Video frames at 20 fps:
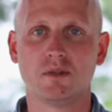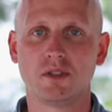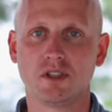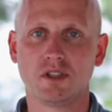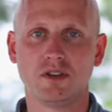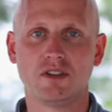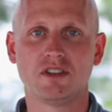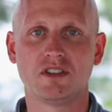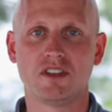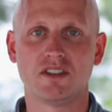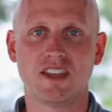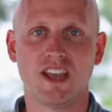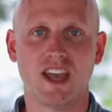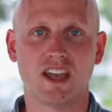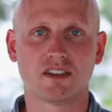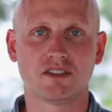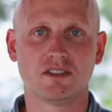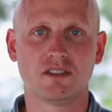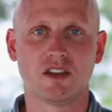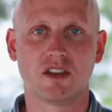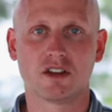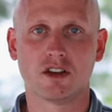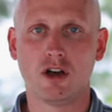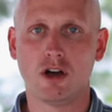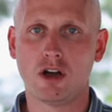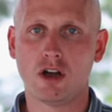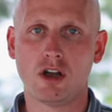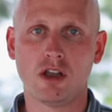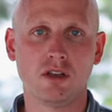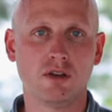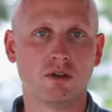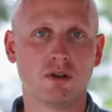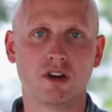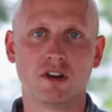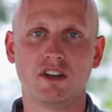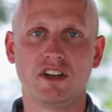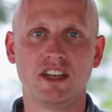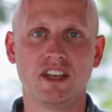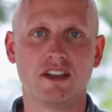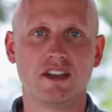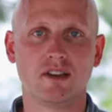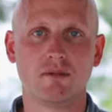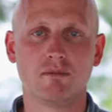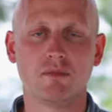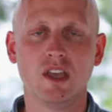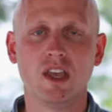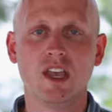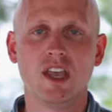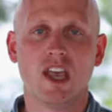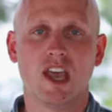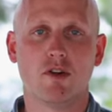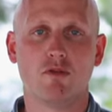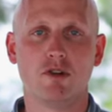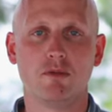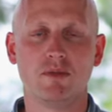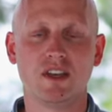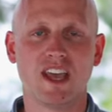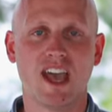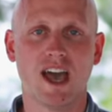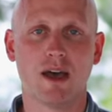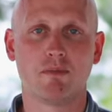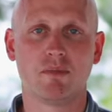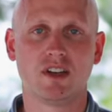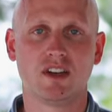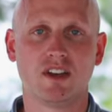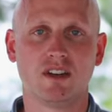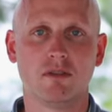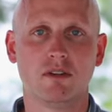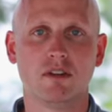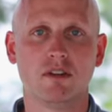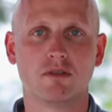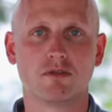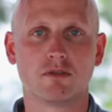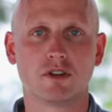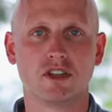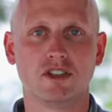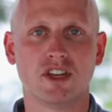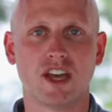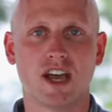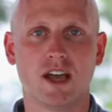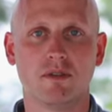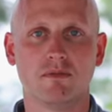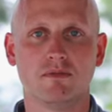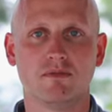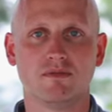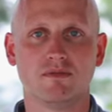Shoot us a text, a call, or a DM, and we'll be happy to reach out.